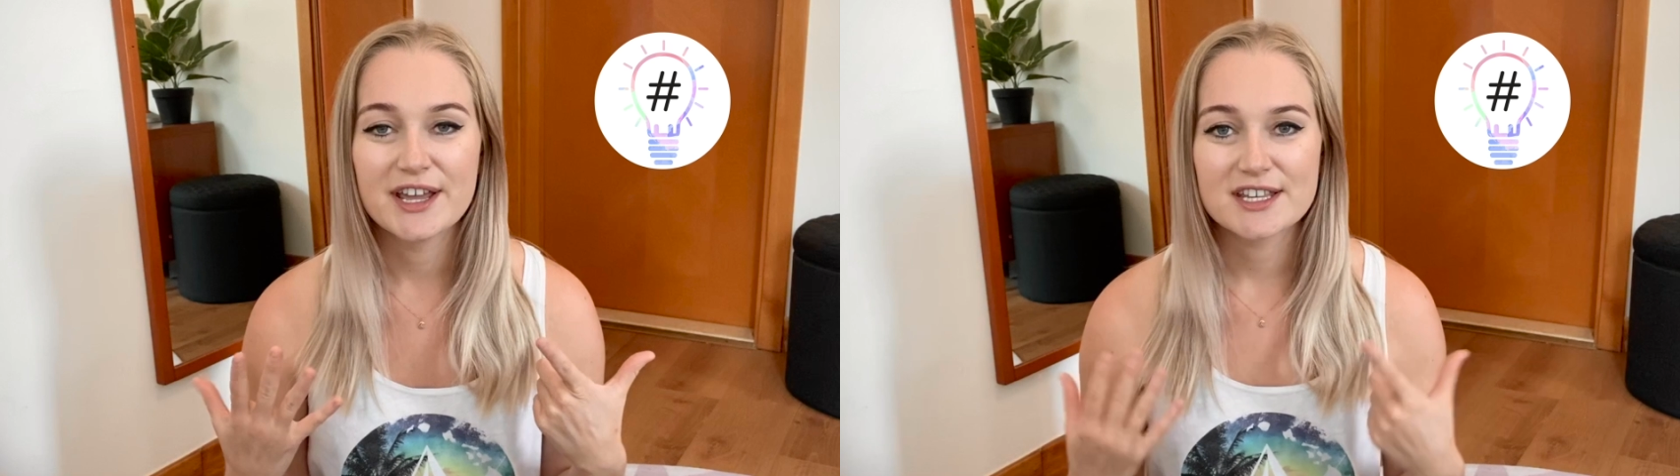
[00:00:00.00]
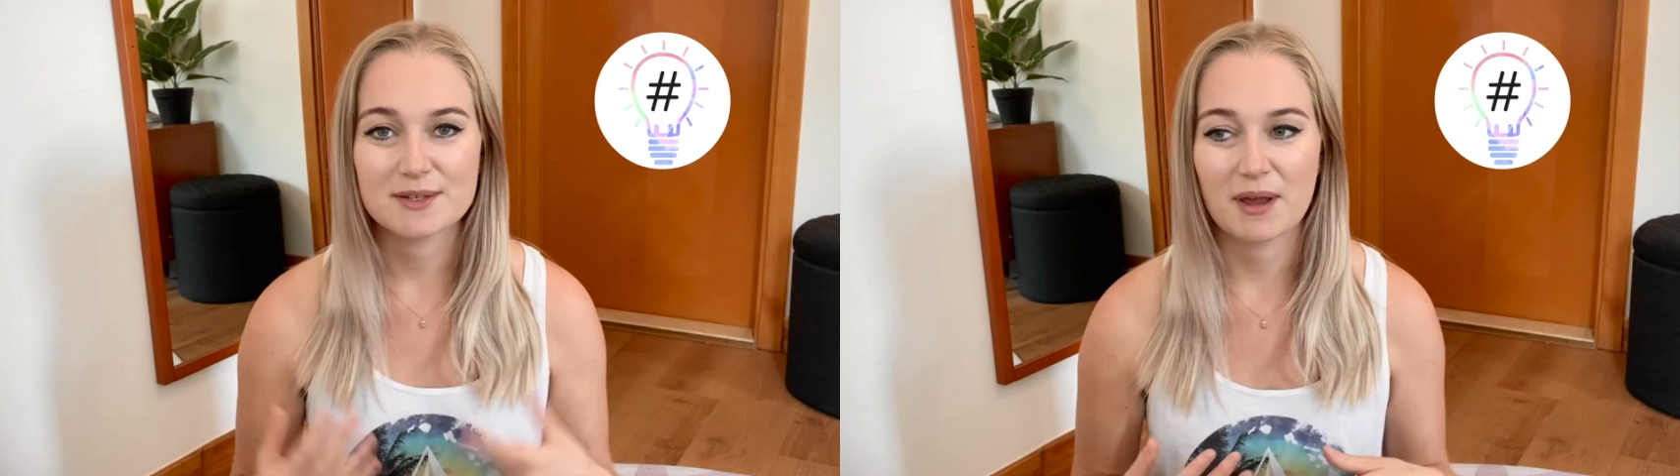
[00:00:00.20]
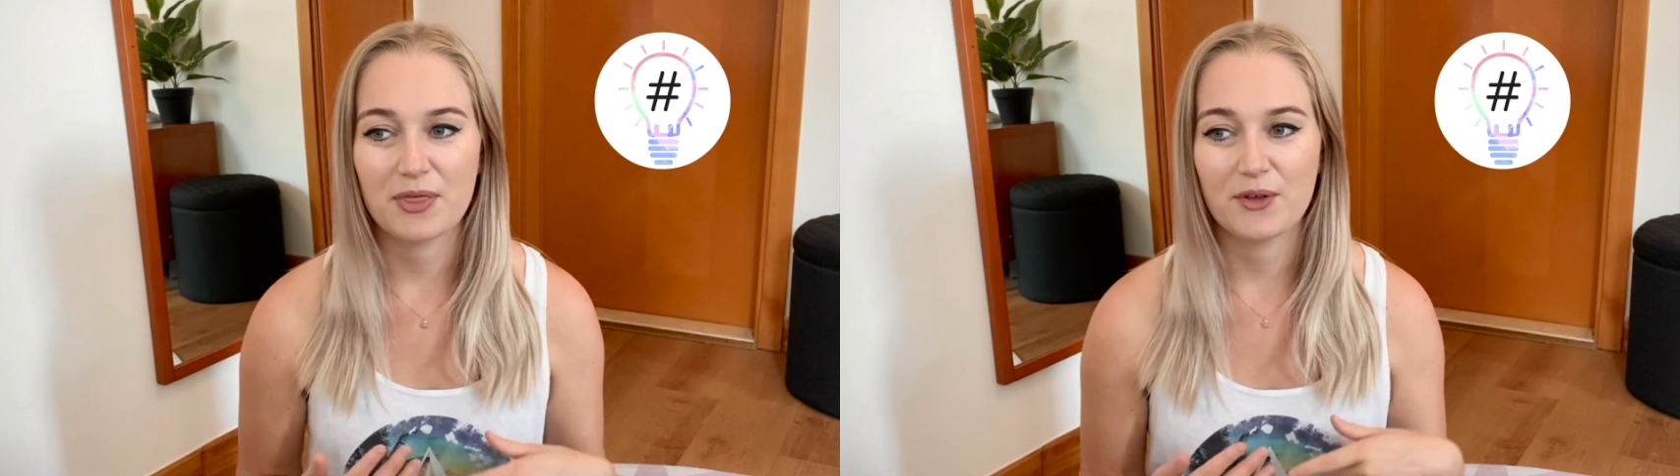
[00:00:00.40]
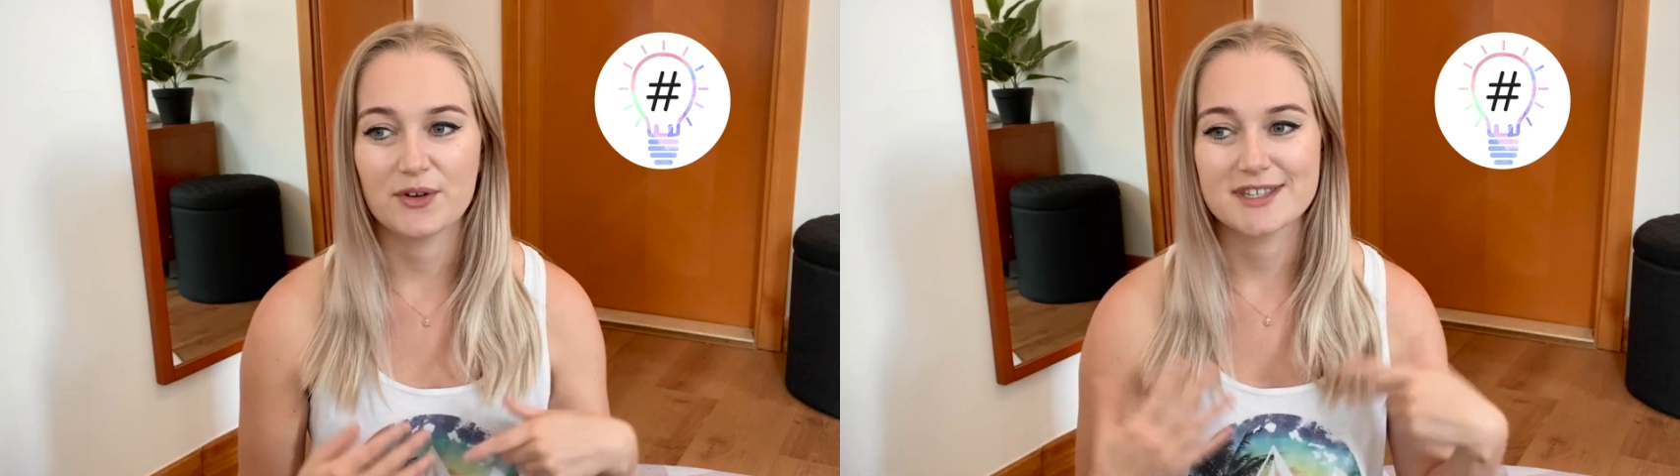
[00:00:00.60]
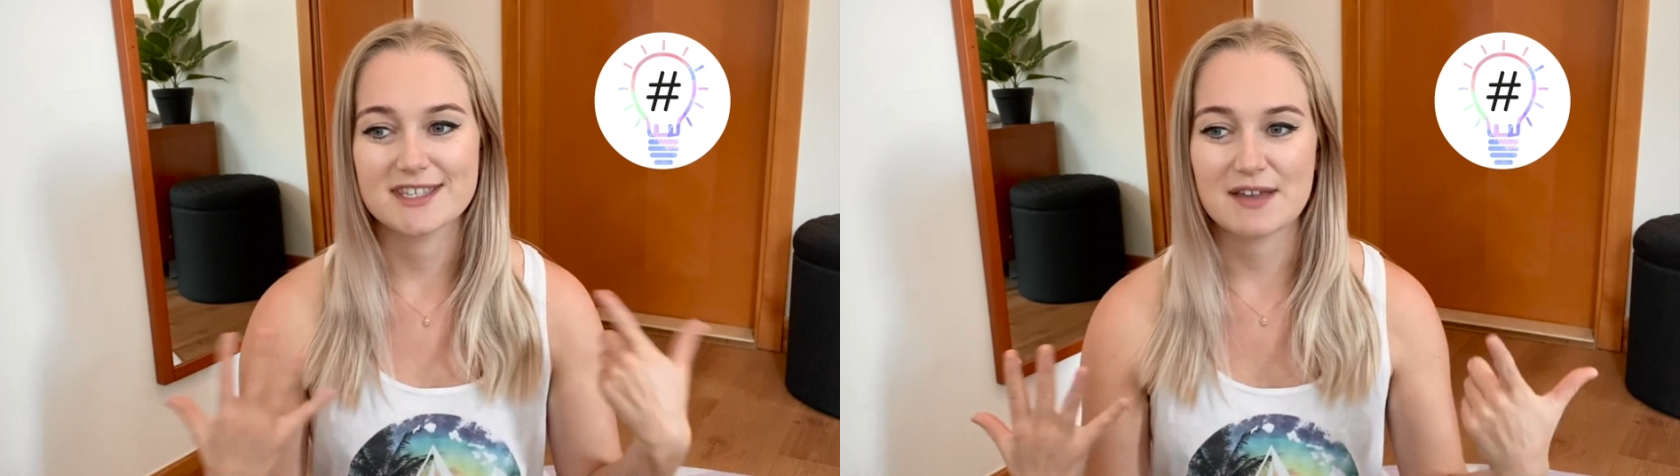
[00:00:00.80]
So I
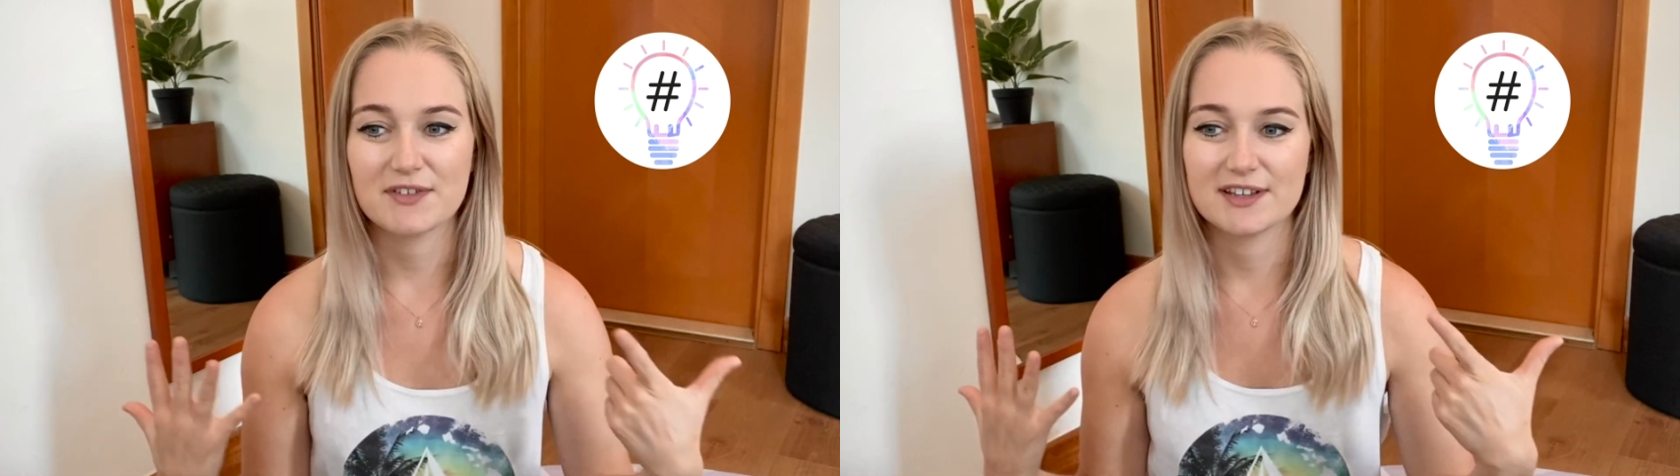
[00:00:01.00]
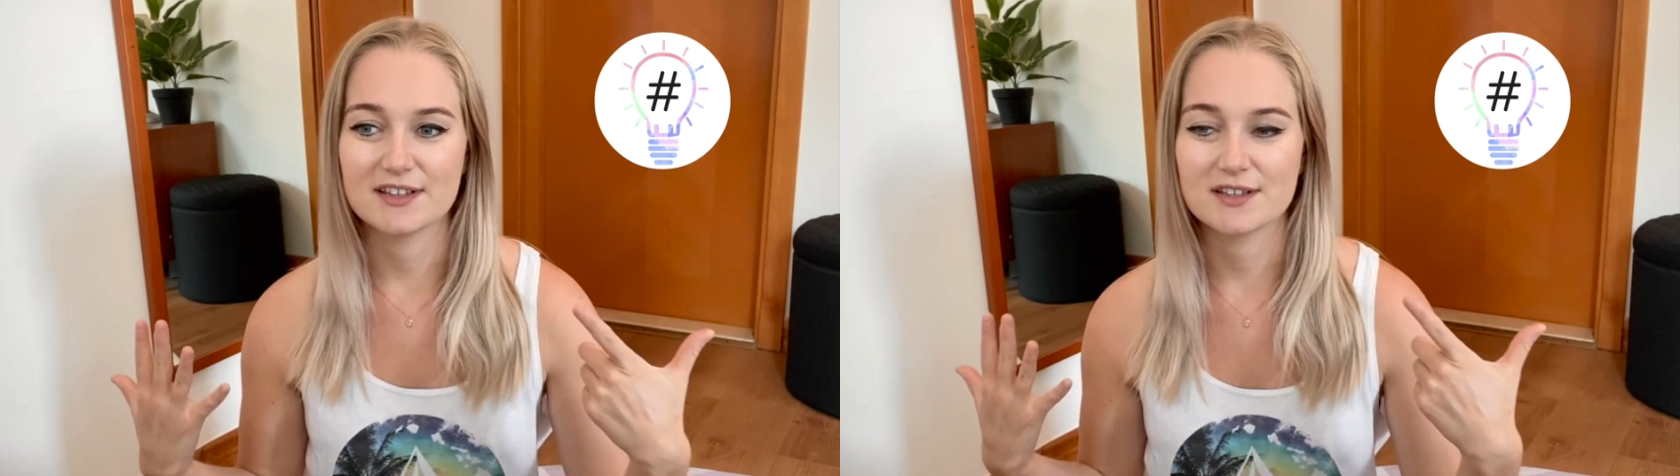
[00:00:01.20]
thought 7